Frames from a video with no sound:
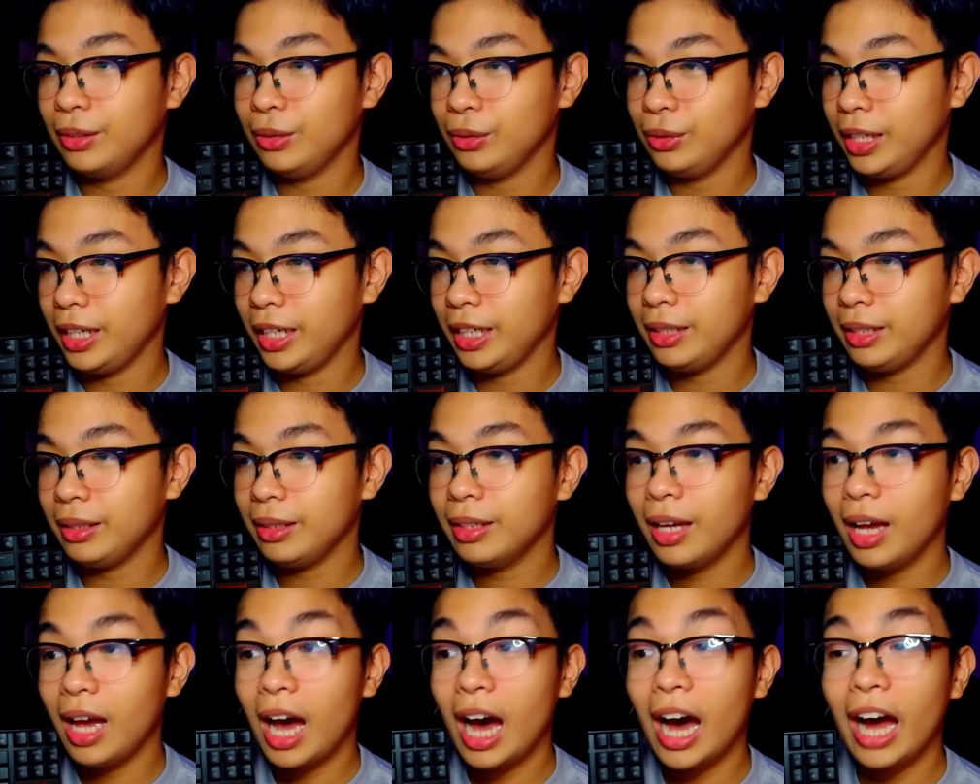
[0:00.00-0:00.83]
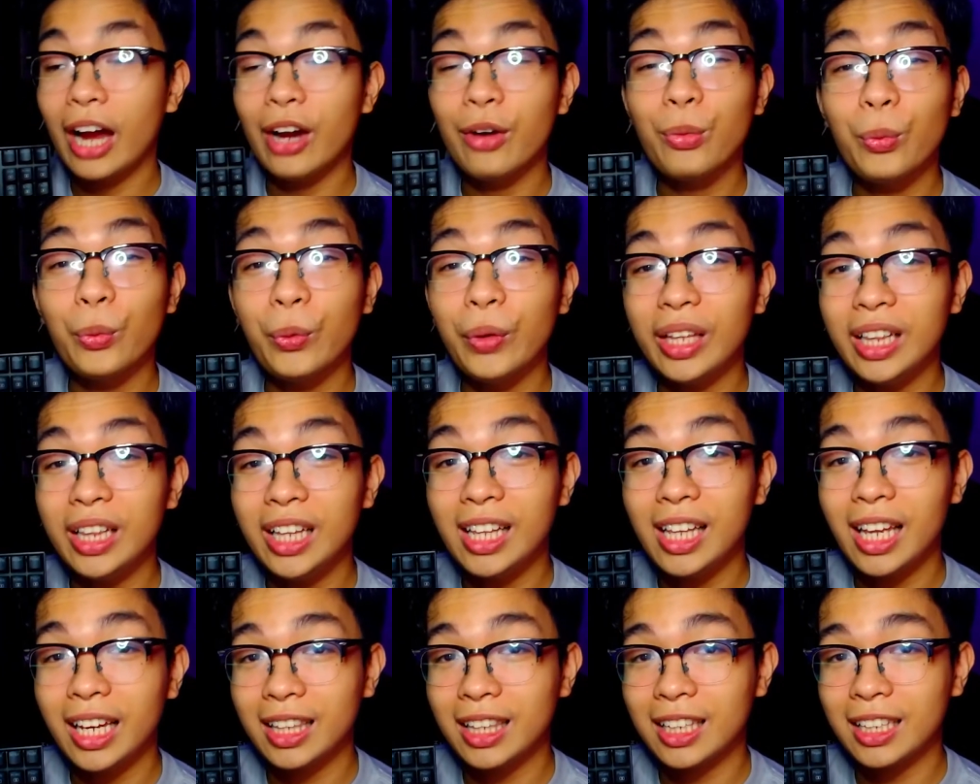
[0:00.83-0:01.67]
Okay, I really
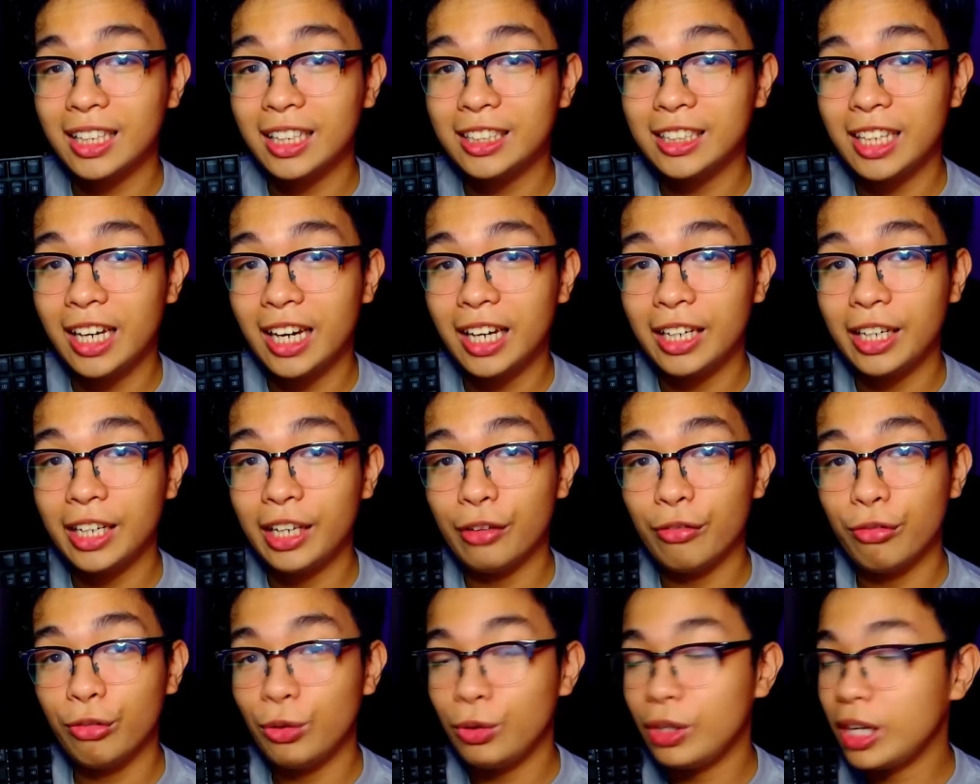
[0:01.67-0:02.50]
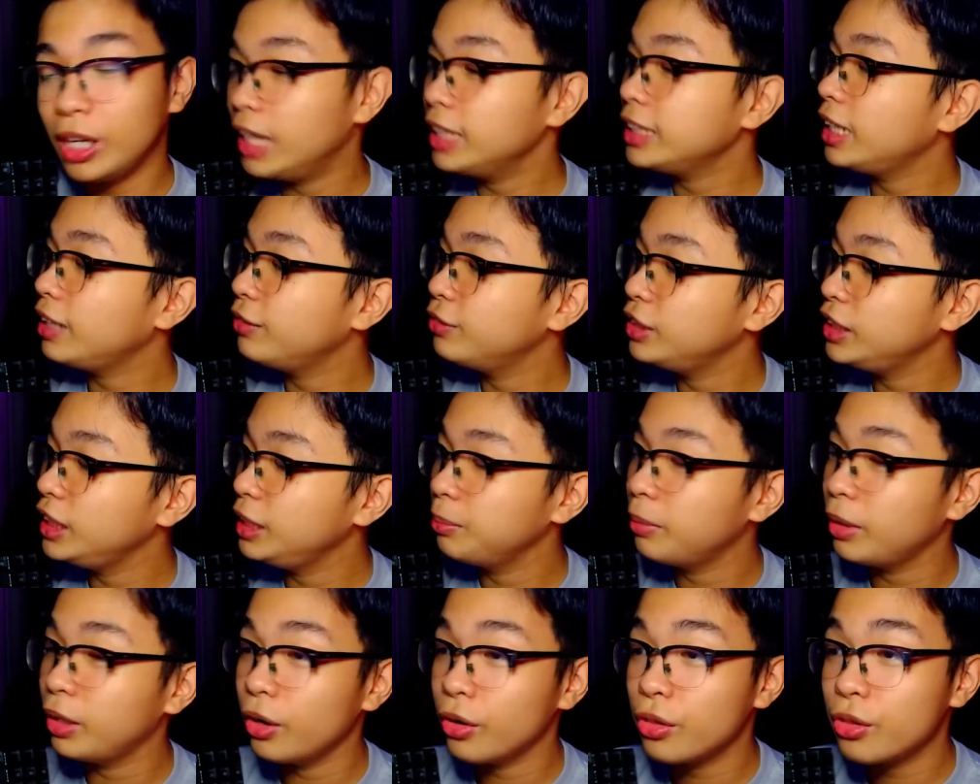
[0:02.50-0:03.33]
like the design. If you guys have
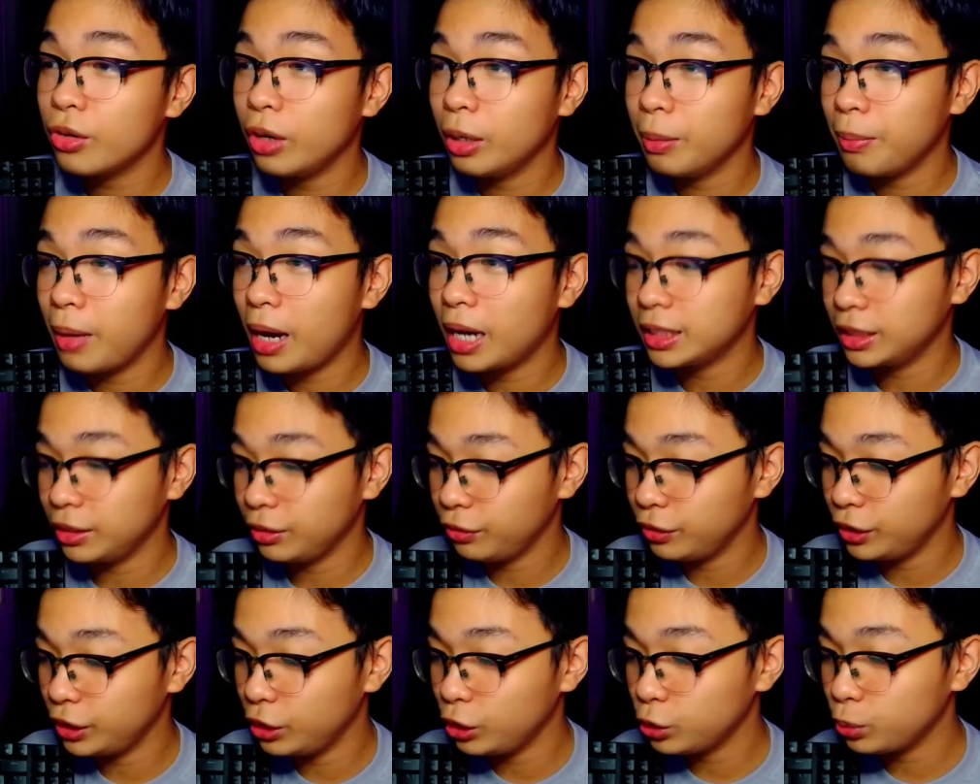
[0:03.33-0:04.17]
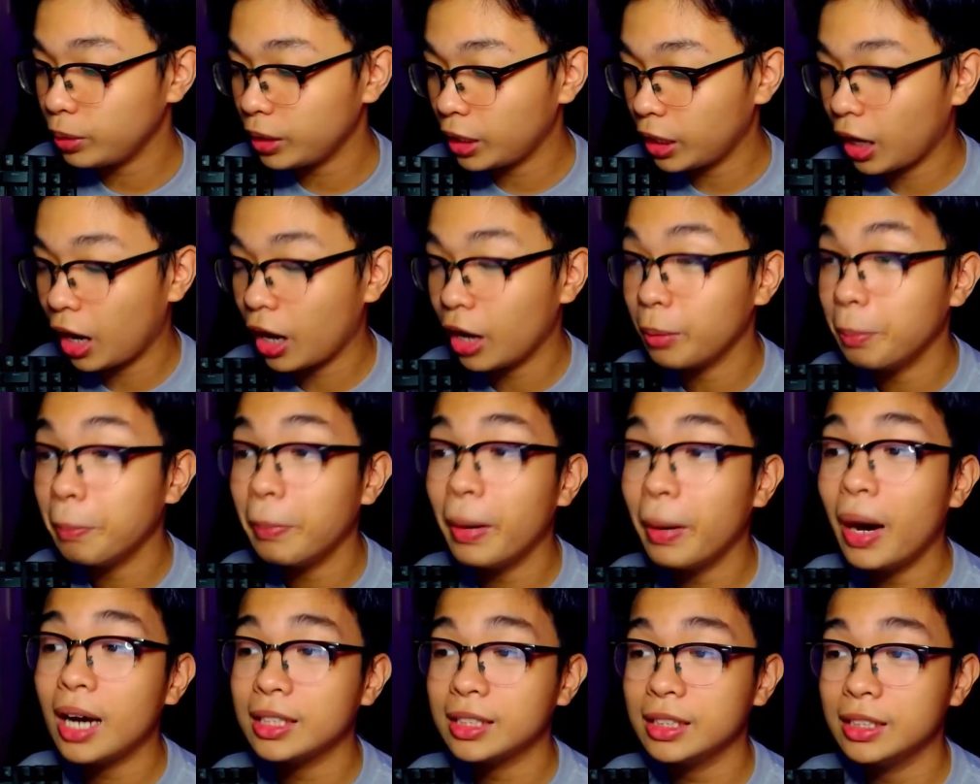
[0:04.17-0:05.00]
seen my other unboxing videos when I
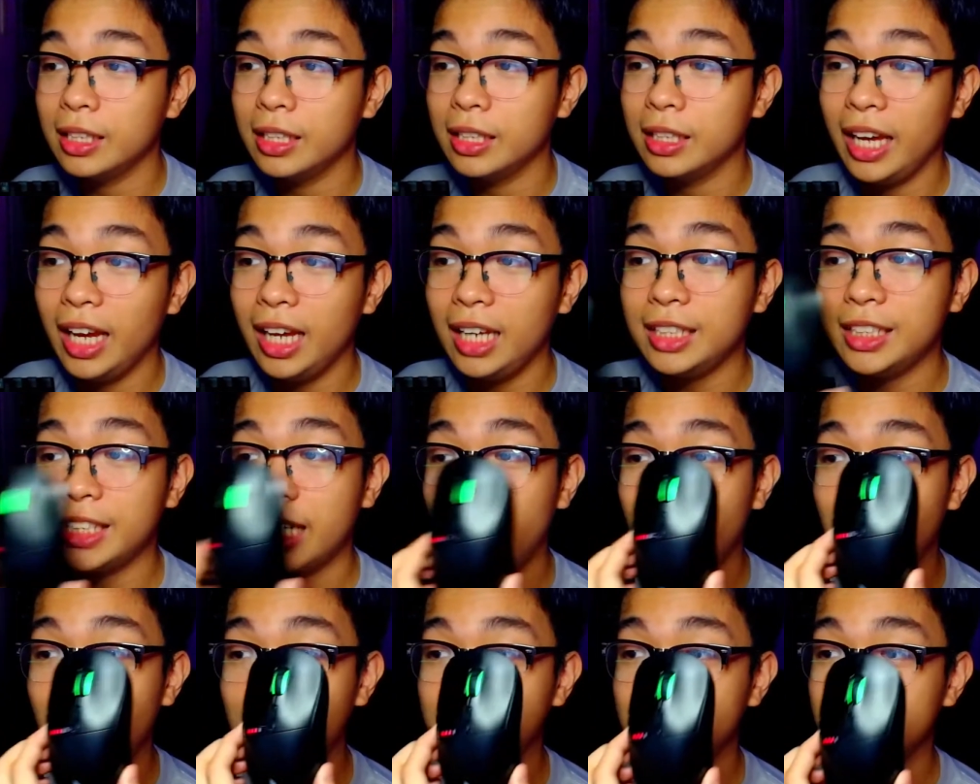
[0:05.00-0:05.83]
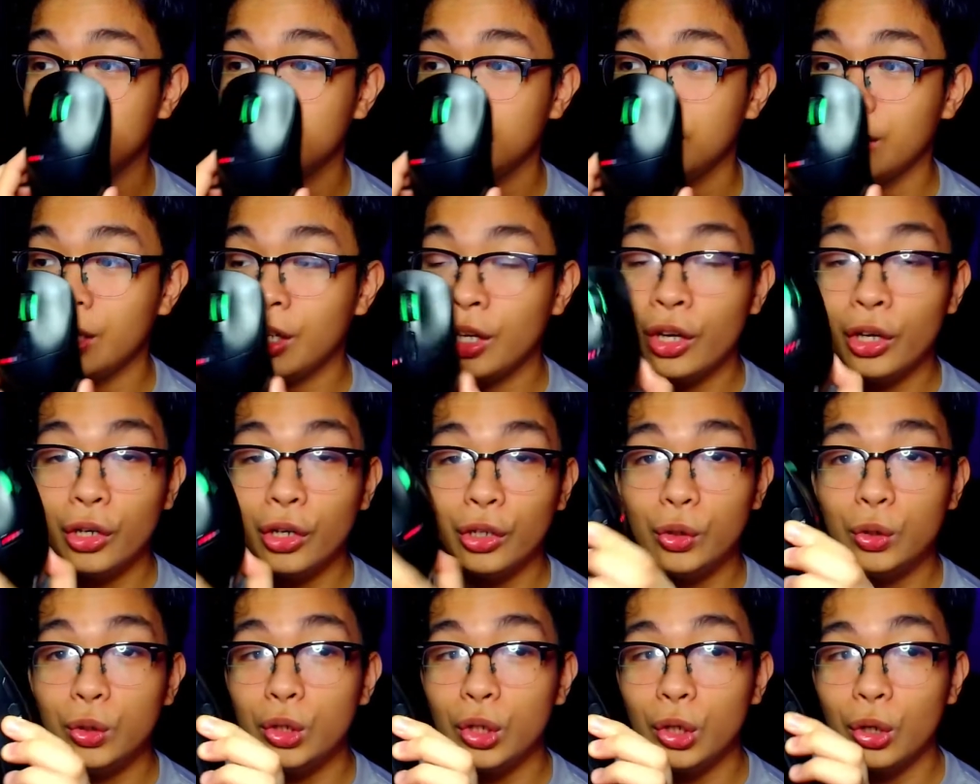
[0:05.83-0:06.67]
unboxed the Ajaz,
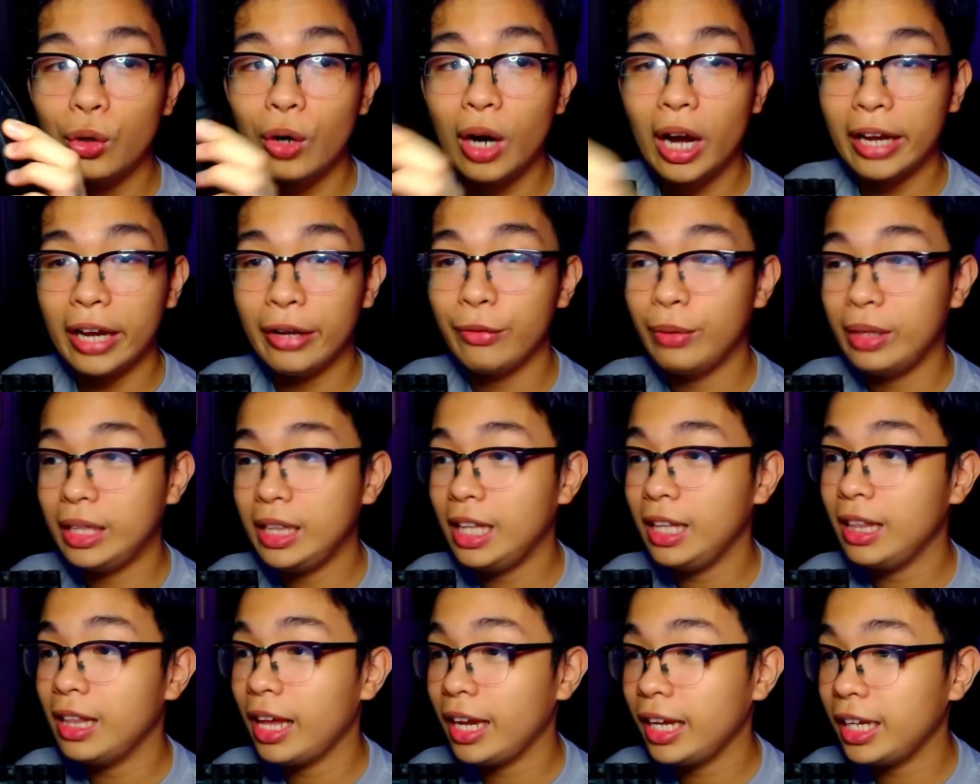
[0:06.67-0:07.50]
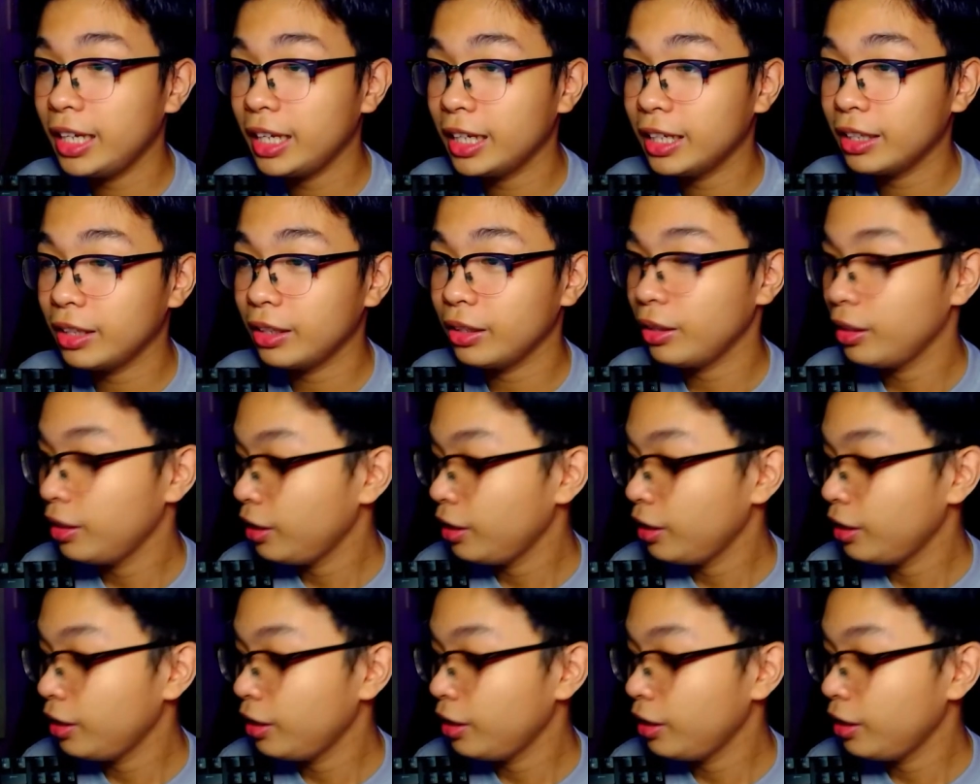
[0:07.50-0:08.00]
you know I really like it.